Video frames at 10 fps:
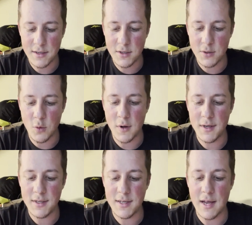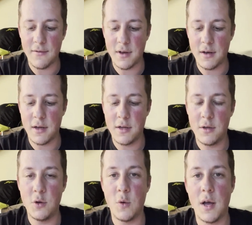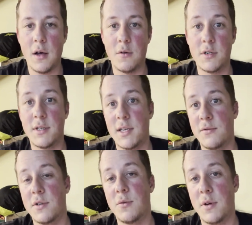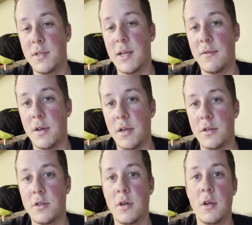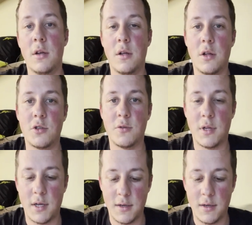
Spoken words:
27 UL, which stands for 27-inch ultralight.